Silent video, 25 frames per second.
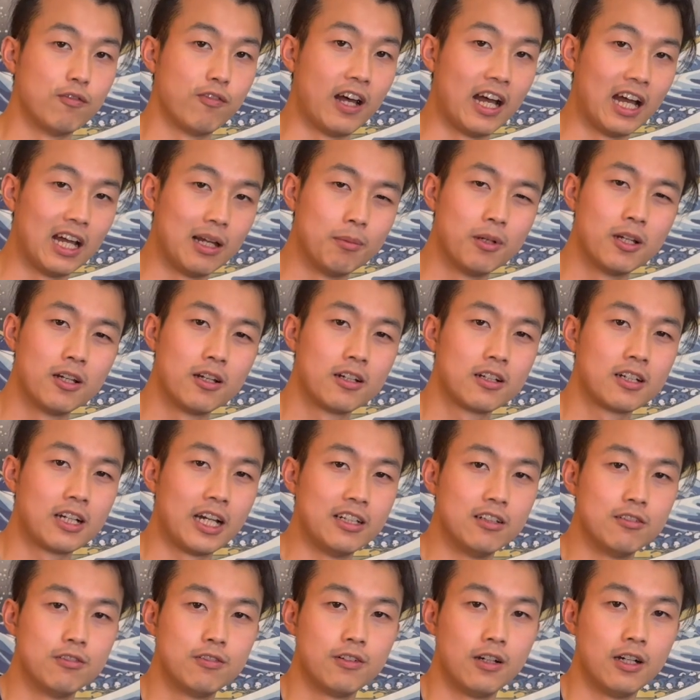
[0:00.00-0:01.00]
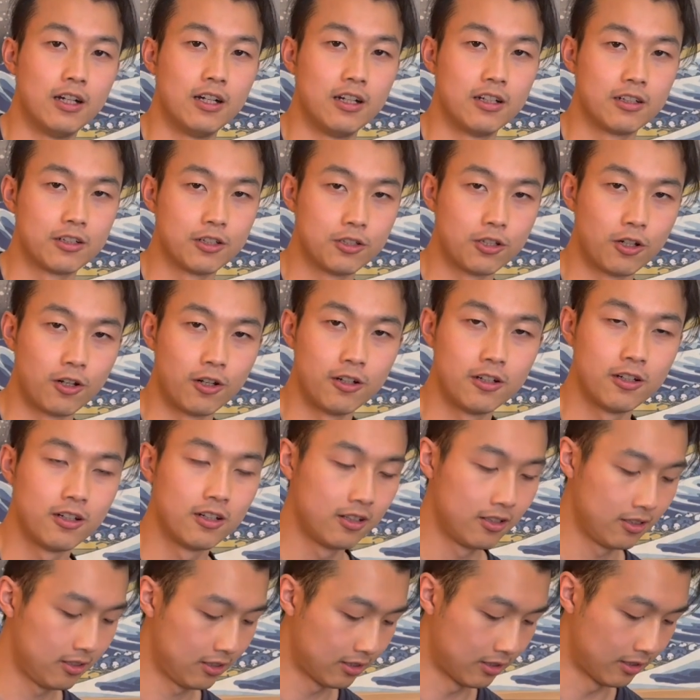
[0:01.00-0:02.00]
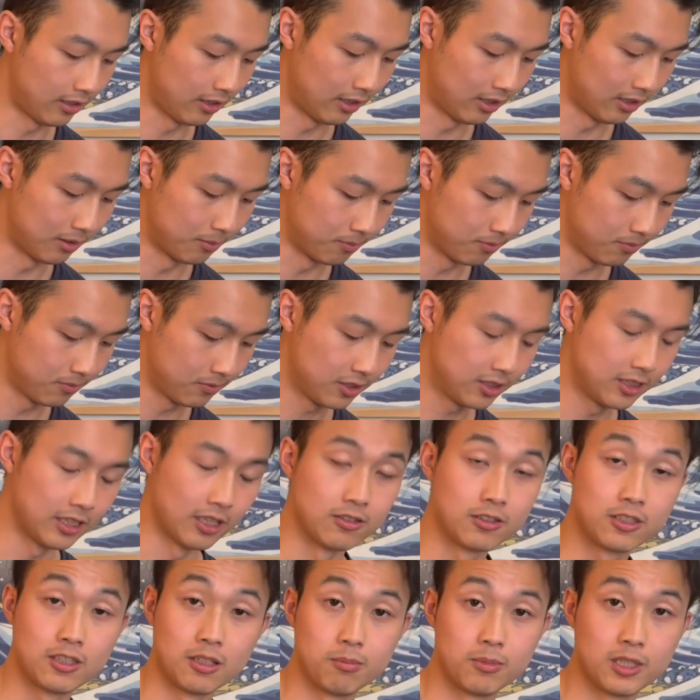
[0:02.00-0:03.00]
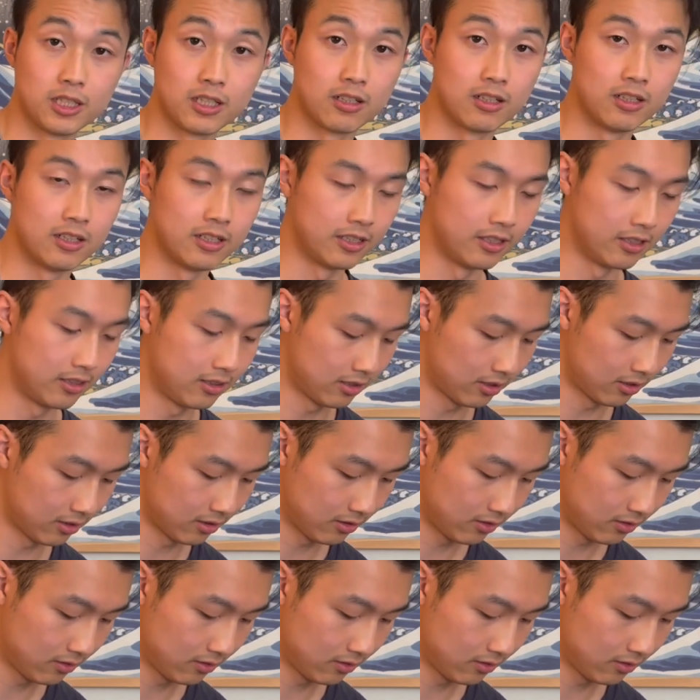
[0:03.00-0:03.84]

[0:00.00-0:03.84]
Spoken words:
vibe kind of guitar. Sounds something like.